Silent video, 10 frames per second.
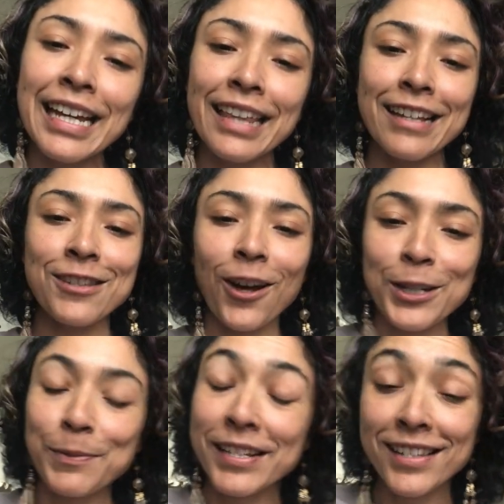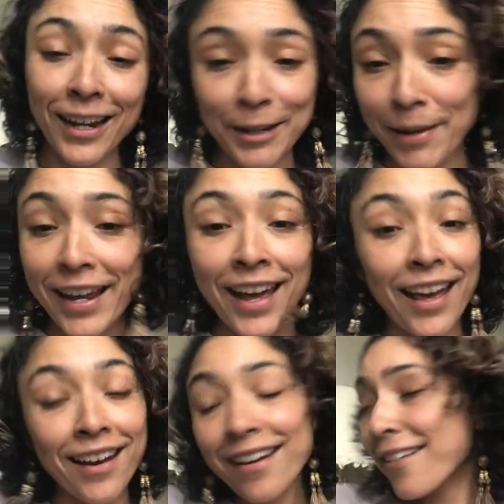This song's been stuck in my
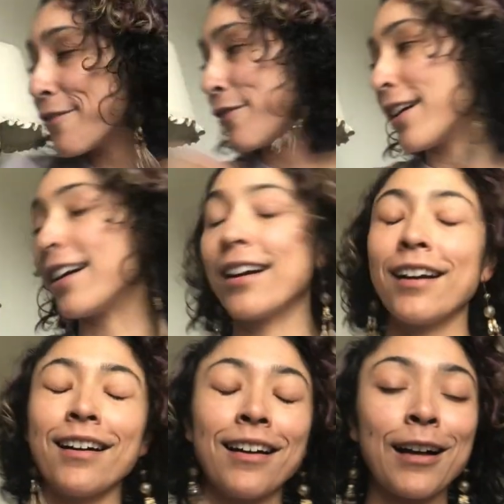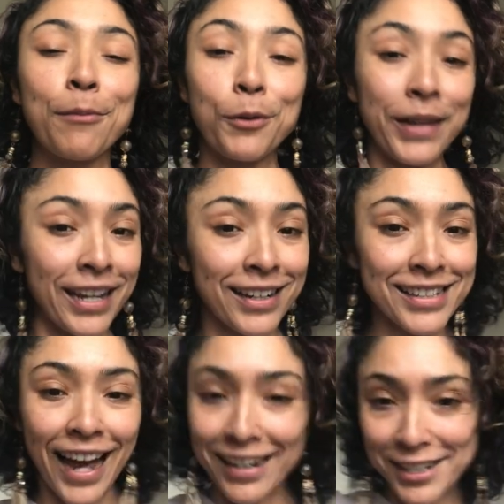head for a couple weeks,
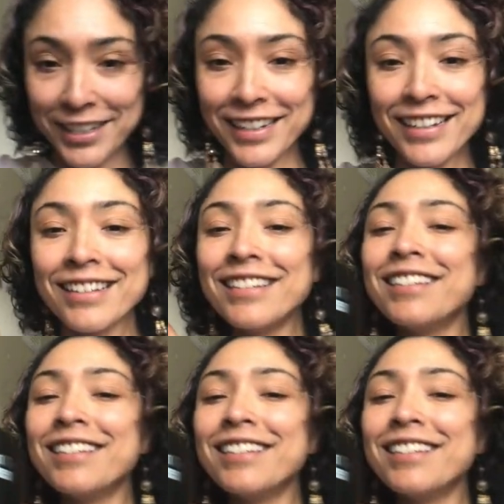actually.